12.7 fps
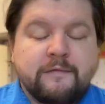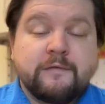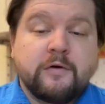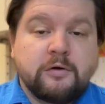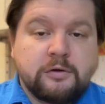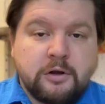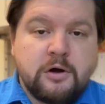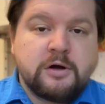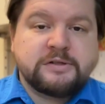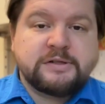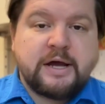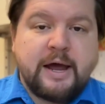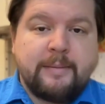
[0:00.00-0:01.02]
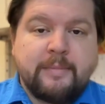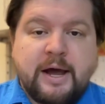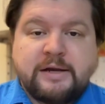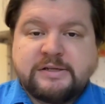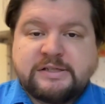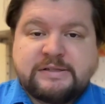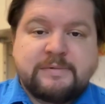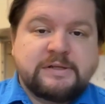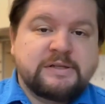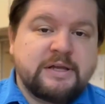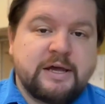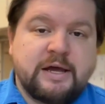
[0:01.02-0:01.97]
For a long time, I
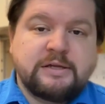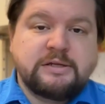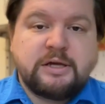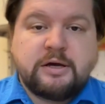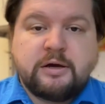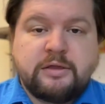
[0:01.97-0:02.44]
dismissed the idea